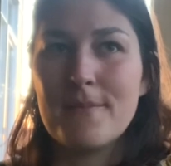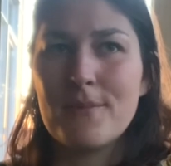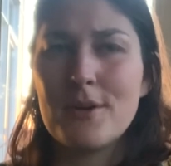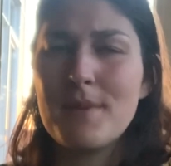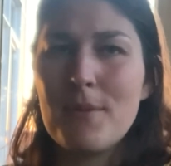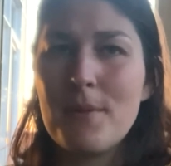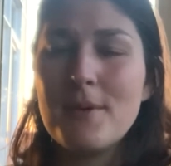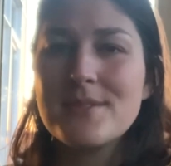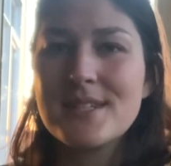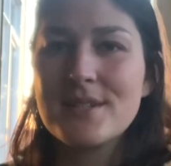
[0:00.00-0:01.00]
or
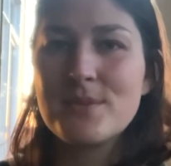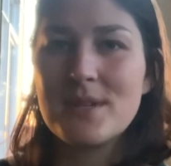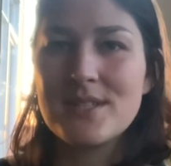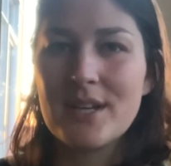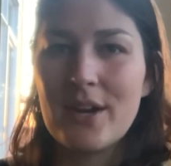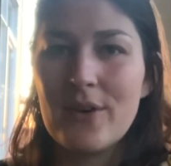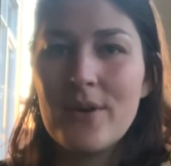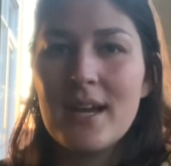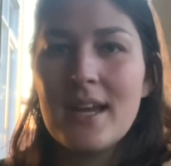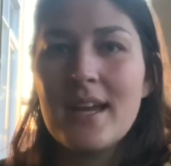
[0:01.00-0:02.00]
about 6 weeks ago,
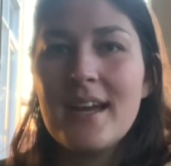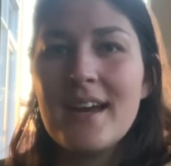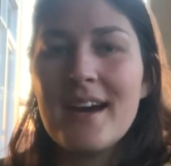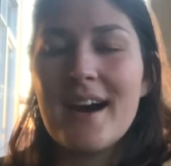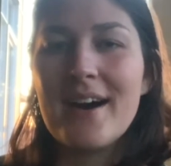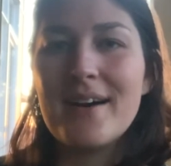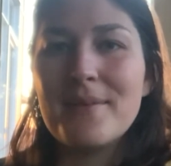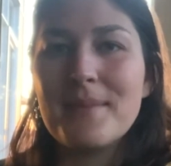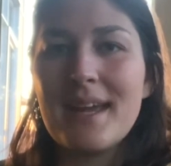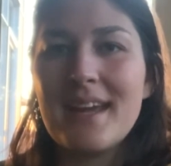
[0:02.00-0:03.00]

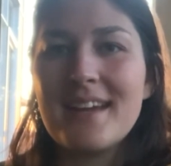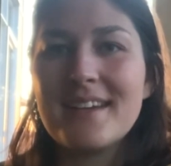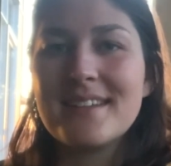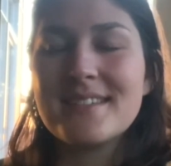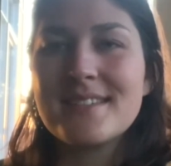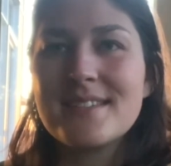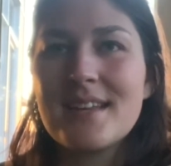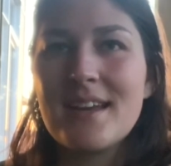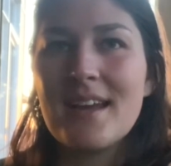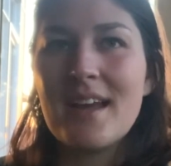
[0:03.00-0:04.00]
is
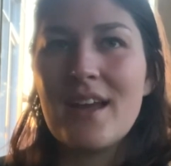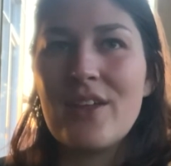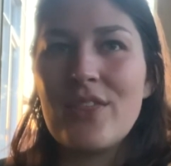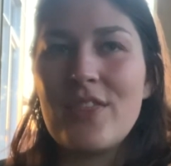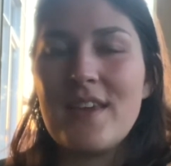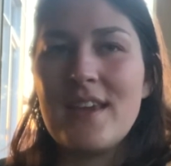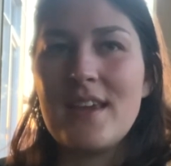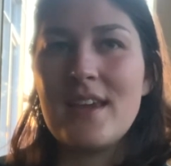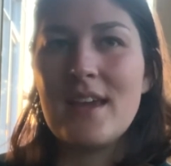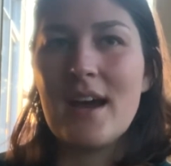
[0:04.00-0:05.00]

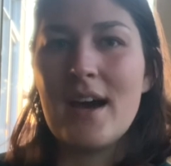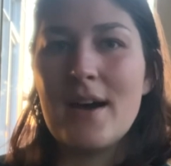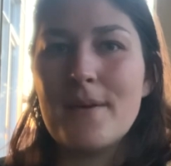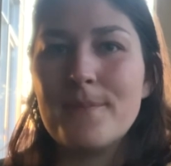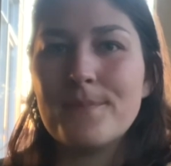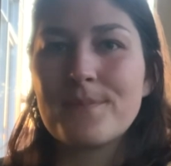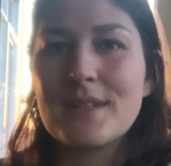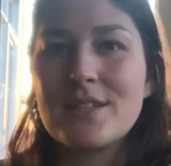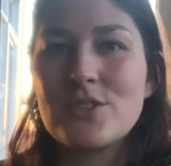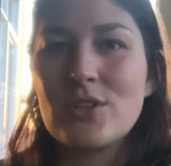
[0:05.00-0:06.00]
the
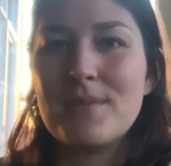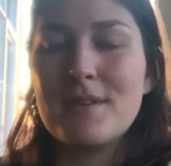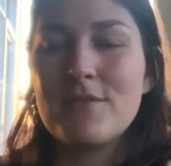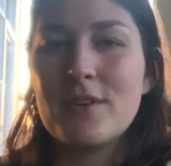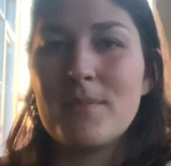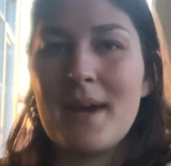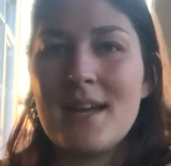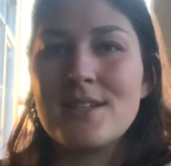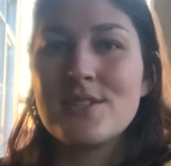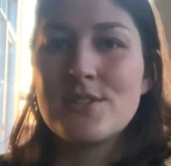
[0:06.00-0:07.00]
treatment for
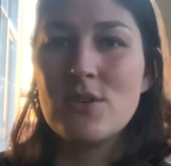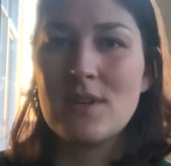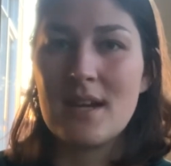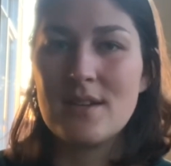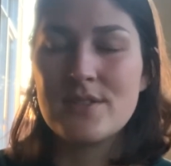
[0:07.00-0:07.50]
my dystonia.